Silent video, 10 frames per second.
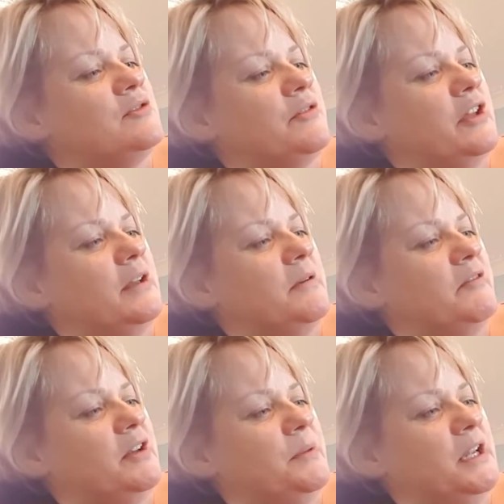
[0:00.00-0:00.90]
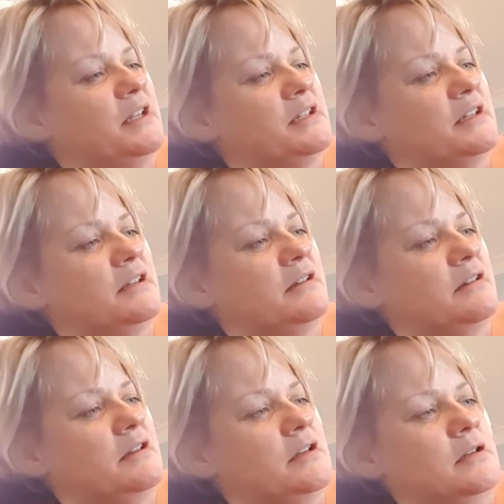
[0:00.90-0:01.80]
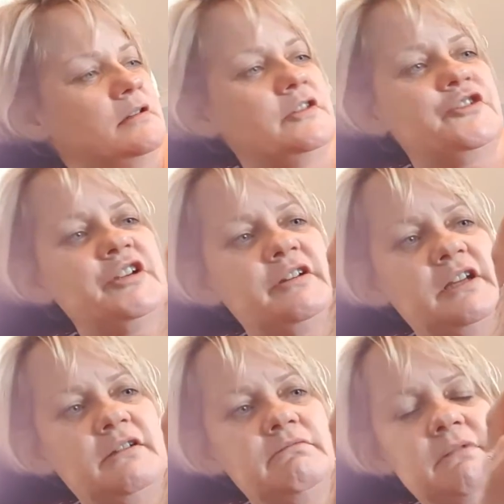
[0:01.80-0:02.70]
don't think I'm ever going to make it to Australia.